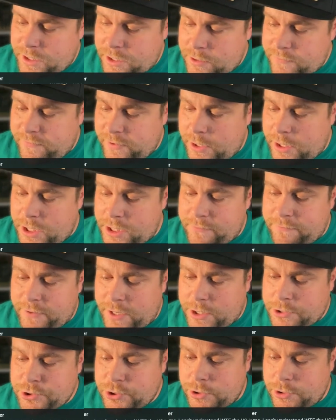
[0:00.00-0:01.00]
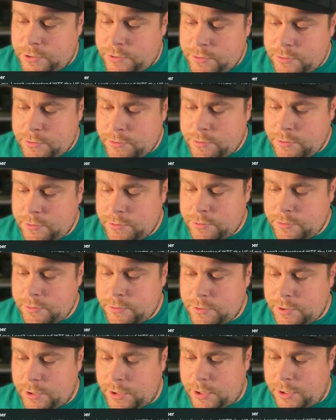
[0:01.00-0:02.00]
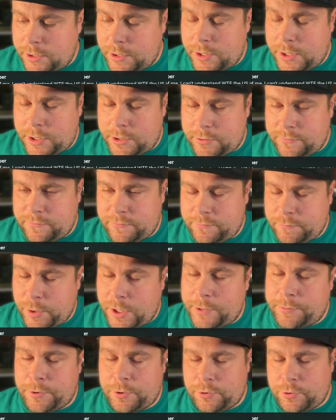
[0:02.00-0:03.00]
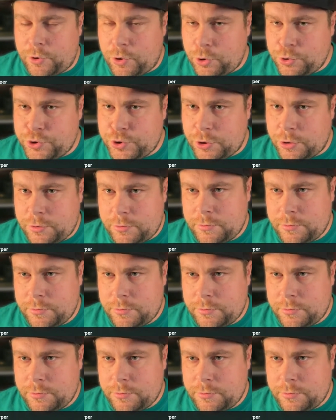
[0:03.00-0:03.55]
It fell out of fashion, out of popular culture